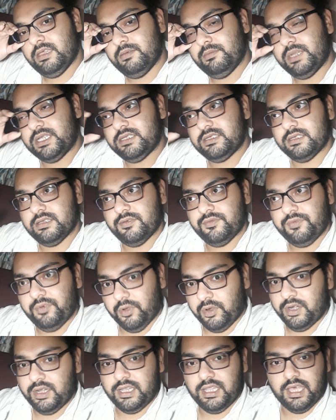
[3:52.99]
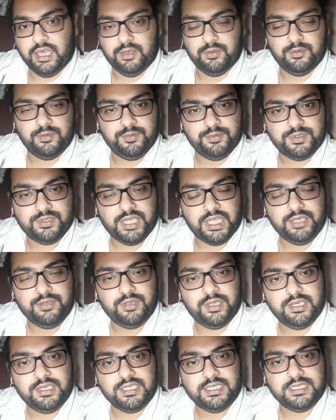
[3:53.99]
But for now, try to
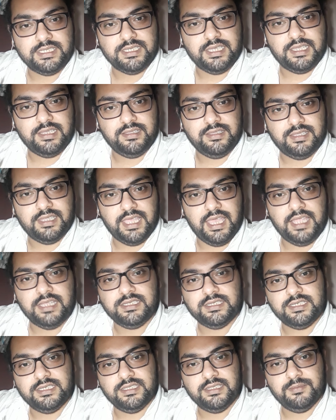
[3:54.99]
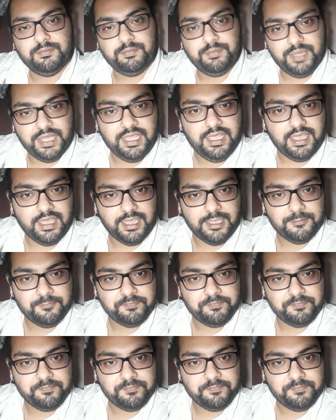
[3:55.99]
understand that in a play,